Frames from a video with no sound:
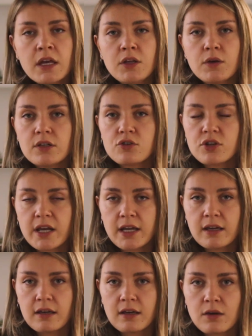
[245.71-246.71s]
You can
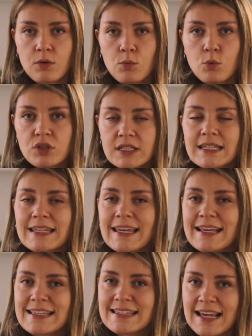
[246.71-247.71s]
check what
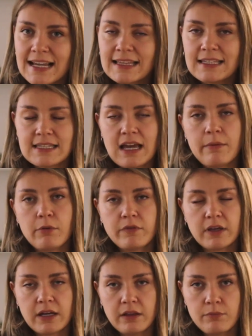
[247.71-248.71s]
exactly type of
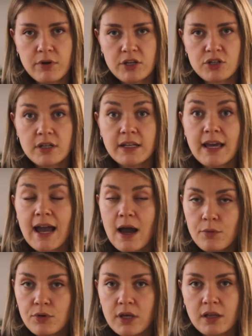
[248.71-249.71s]
the calibration and
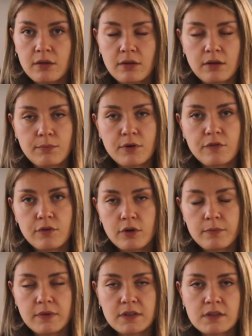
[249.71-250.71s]
how you can
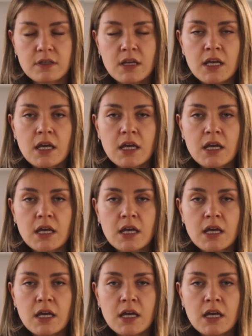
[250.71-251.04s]
perform this